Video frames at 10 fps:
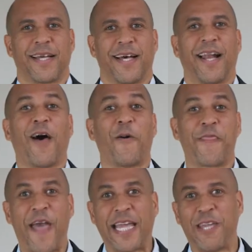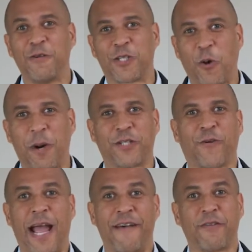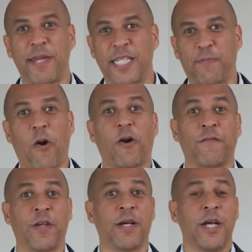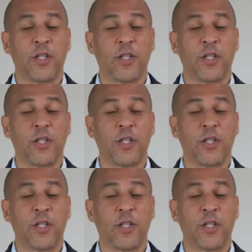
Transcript: Hello, and thank you so much for having me as part of the